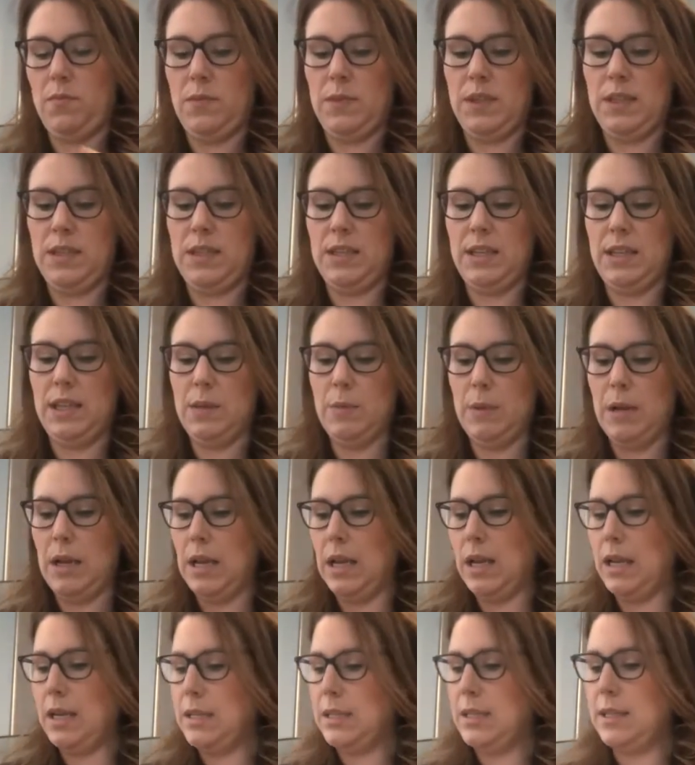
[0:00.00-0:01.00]
Sticky
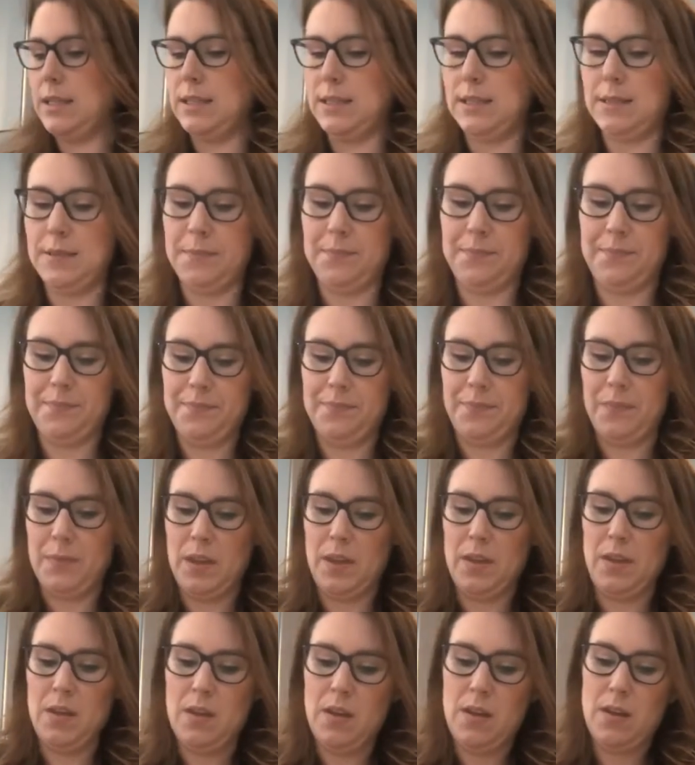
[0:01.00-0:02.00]
molasses.
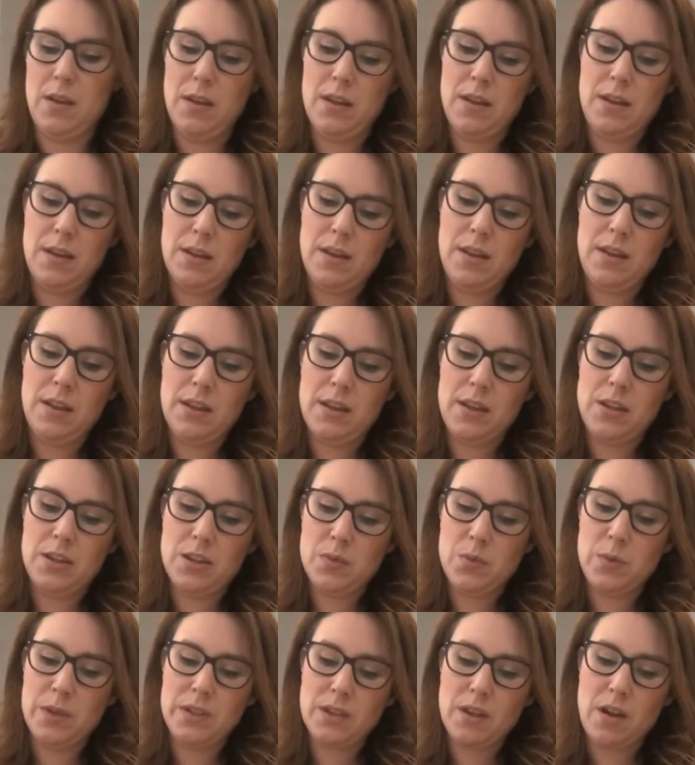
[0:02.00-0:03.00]
And then you
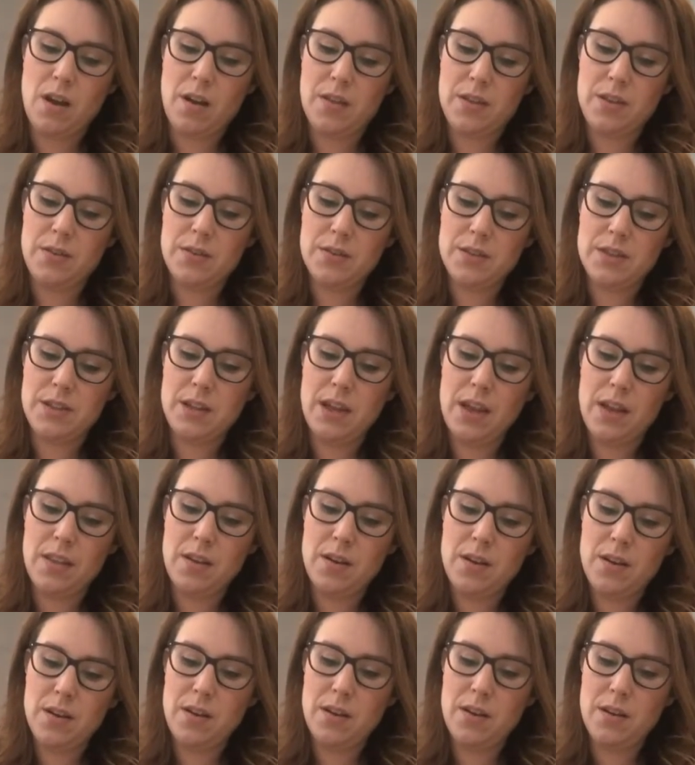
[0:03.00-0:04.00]
just whisk all those
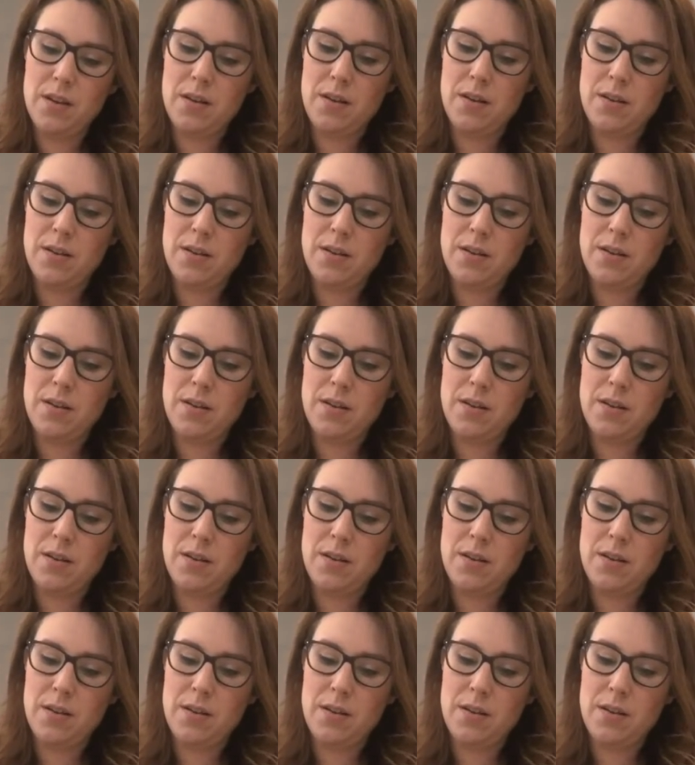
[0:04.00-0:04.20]
together,